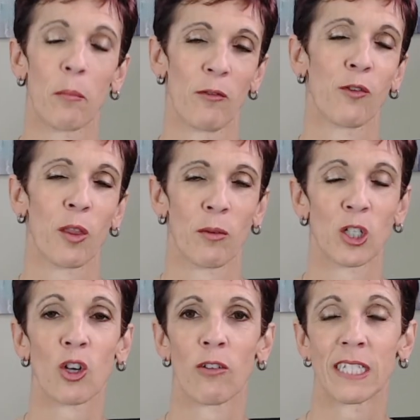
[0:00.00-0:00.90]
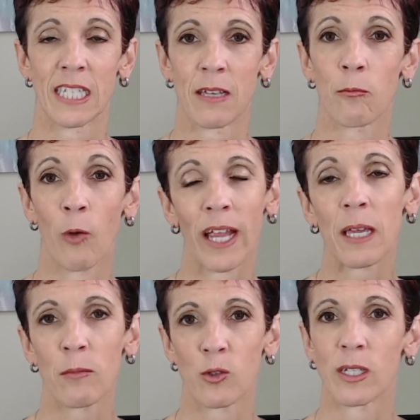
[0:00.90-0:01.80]
But for the majority,
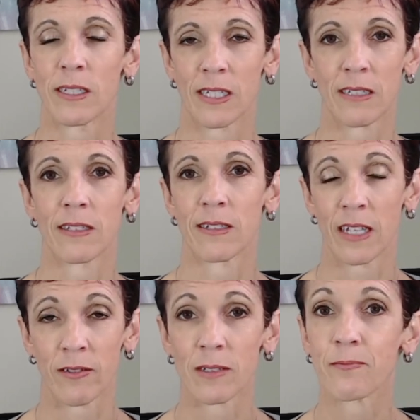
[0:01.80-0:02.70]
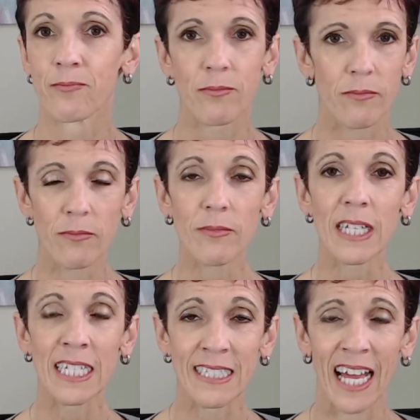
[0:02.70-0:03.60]
waking between 6 and 7
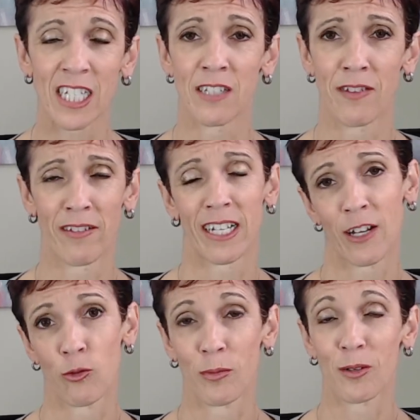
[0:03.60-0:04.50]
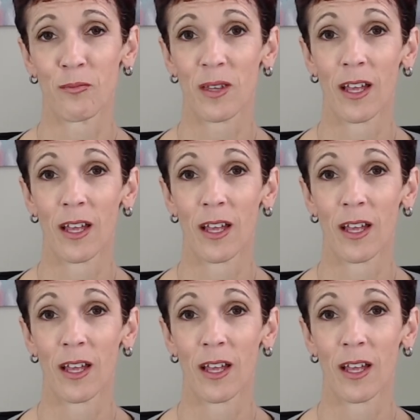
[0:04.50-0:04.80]
is actually very normal.